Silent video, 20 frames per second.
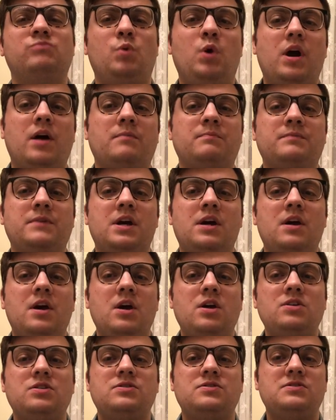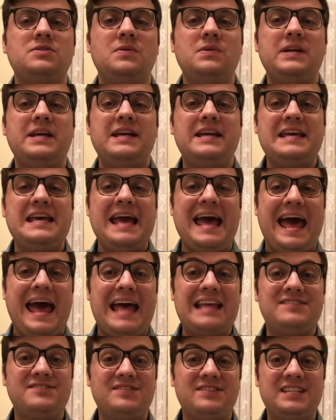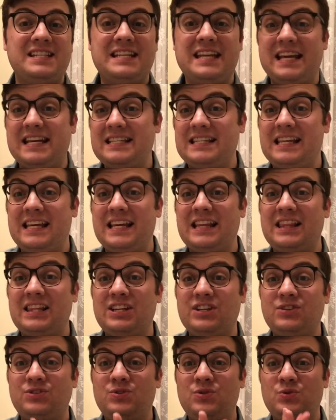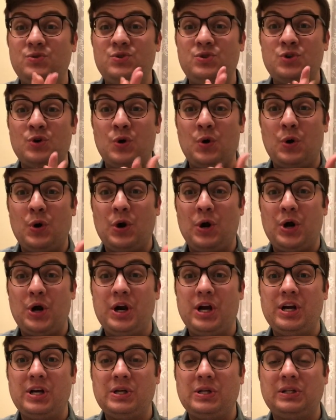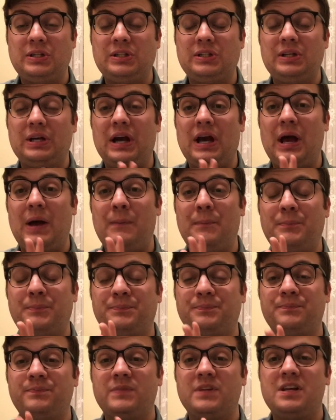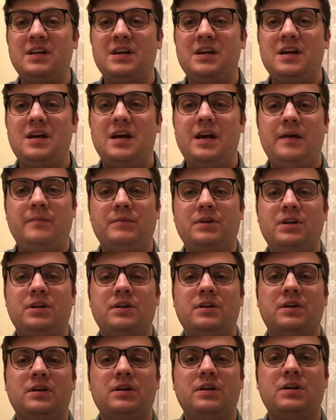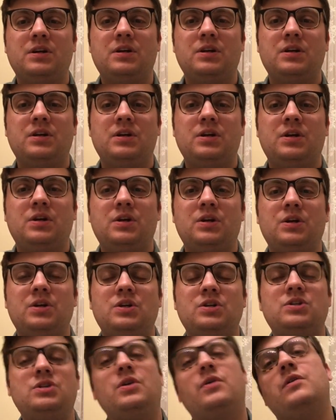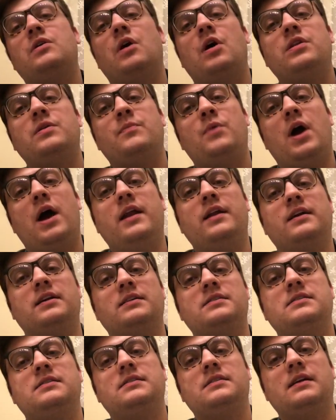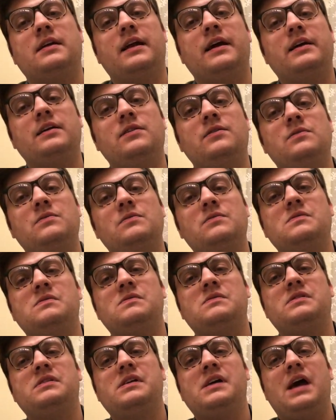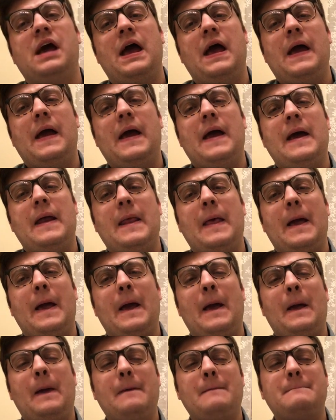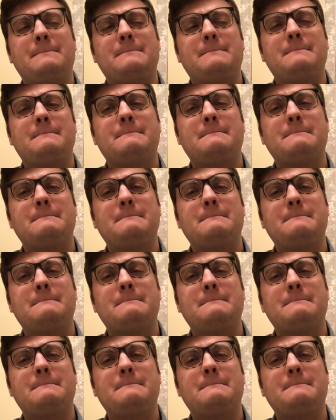work. So yeah, so today's like a little tutorial. Um, I'm gonna show you all the products that I used and um,